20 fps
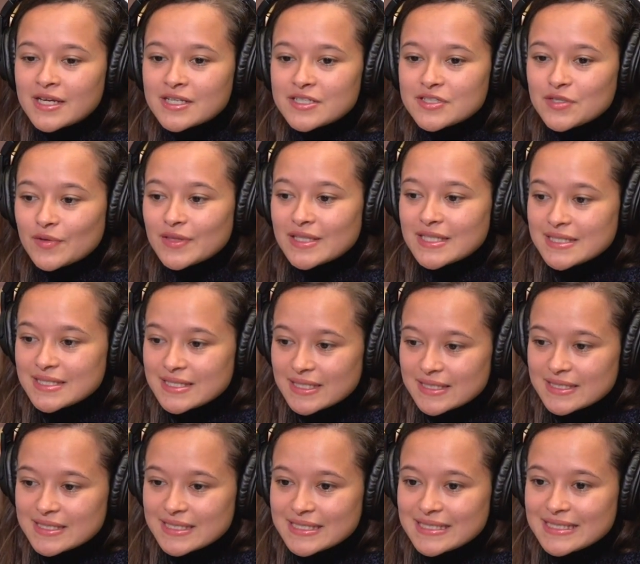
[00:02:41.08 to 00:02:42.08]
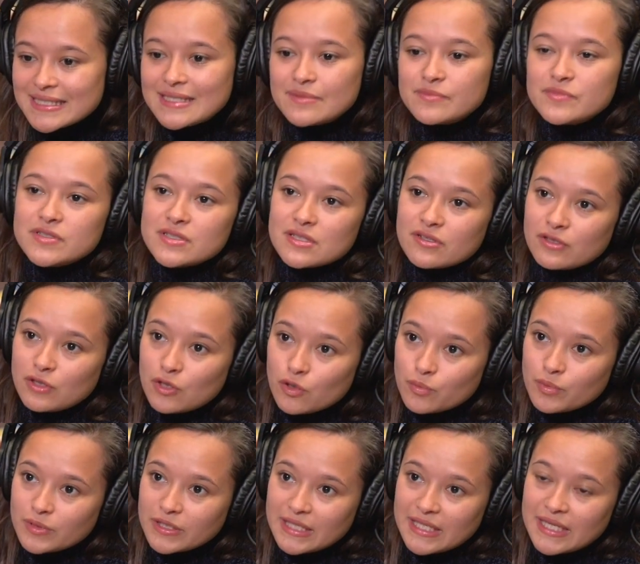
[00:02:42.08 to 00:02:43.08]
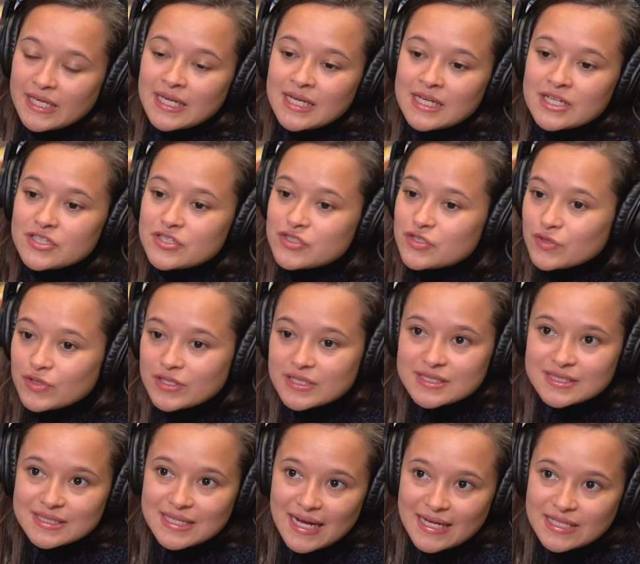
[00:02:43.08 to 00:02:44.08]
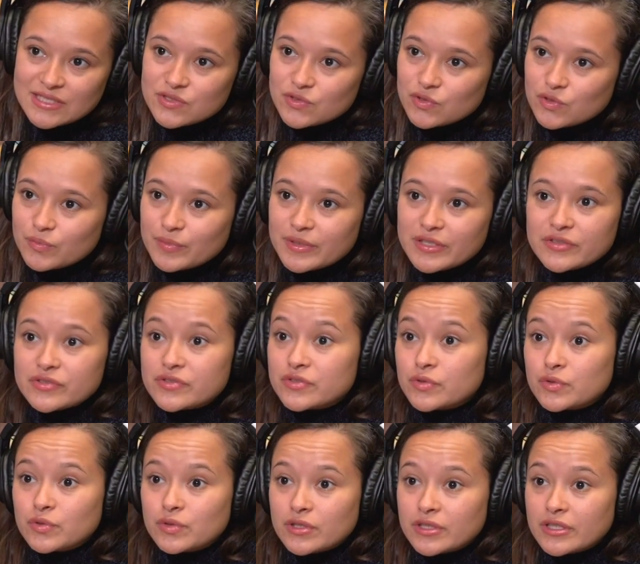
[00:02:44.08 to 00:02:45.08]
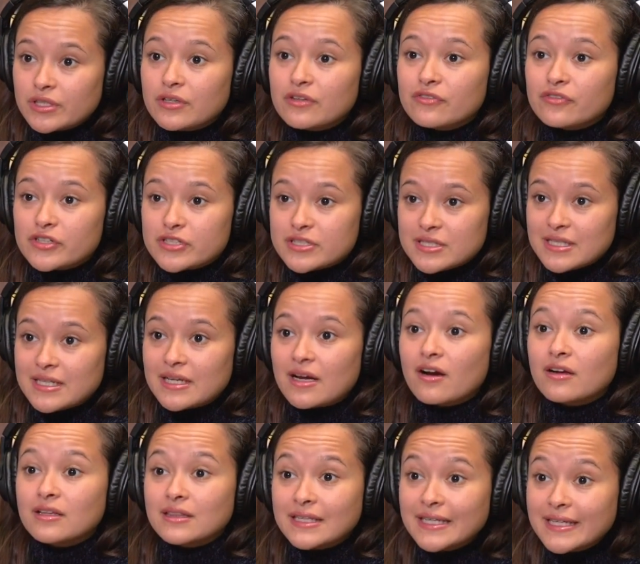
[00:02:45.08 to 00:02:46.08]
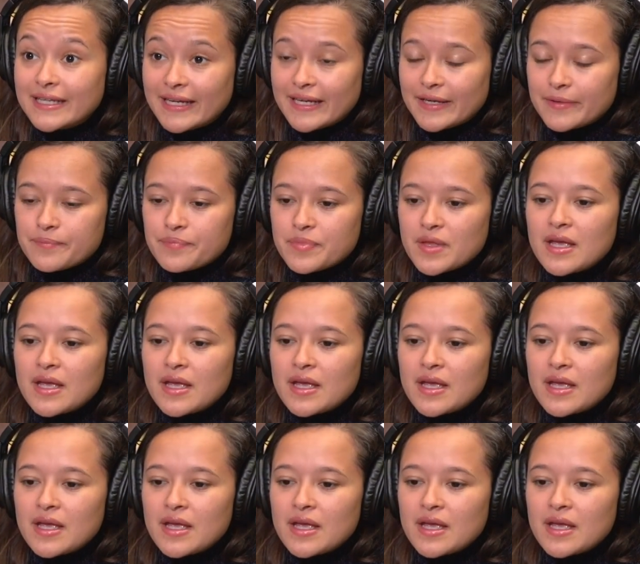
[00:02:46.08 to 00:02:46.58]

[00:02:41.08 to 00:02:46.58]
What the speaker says: So in these 60 teams globally, students in high school, middle school, or university are leading.